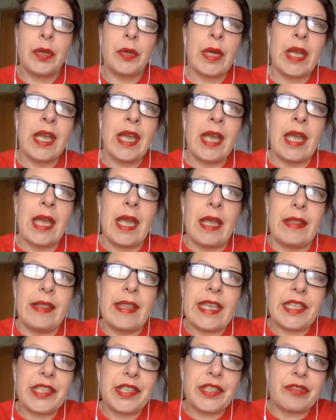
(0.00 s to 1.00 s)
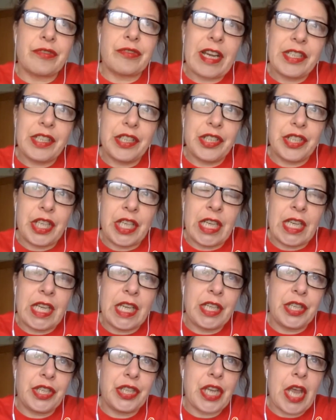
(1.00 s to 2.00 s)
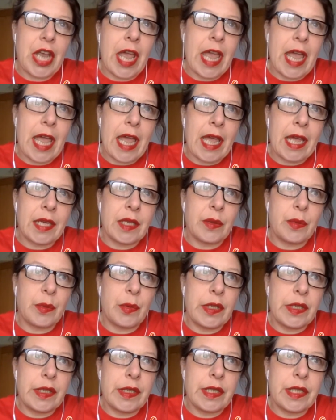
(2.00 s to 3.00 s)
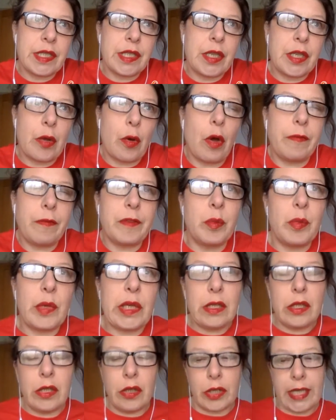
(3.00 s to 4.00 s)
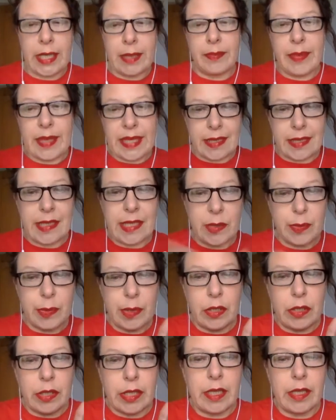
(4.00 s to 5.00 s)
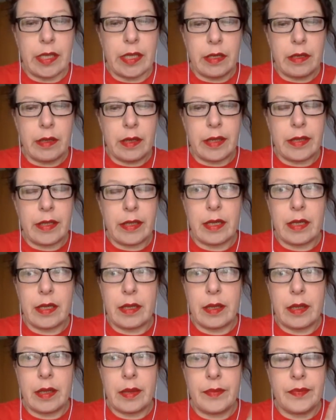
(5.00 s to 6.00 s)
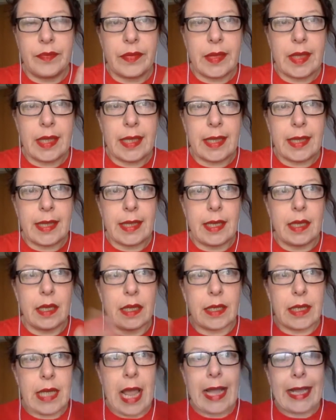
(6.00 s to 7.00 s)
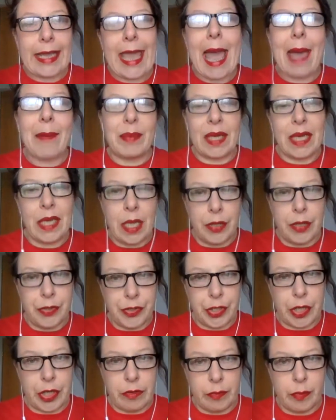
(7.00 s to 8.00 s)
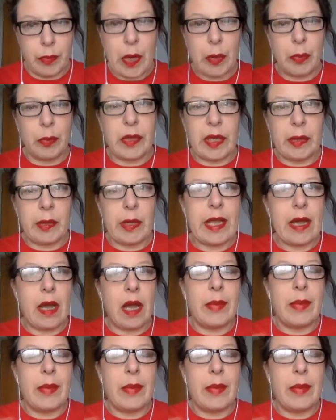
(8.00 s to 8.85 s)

So this strategy he shared was, often we'll look in business, we'll look at the at gap closure, won't we? I'm